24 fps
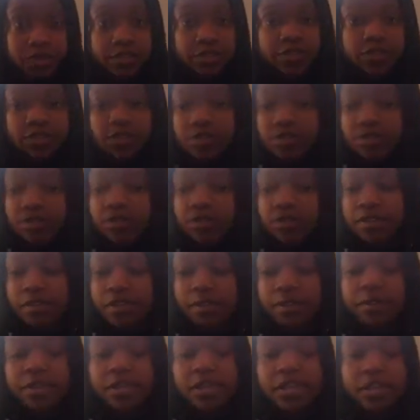This was
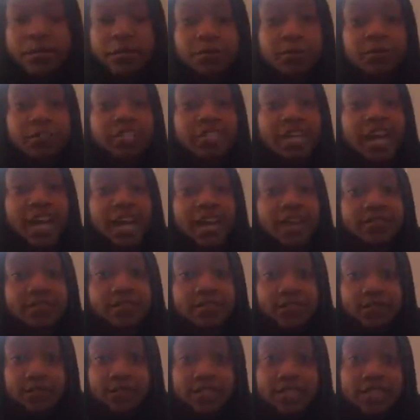being able to dive
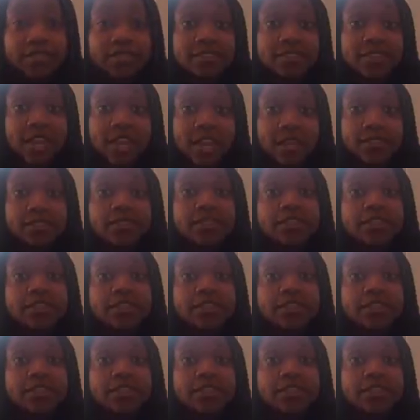into his life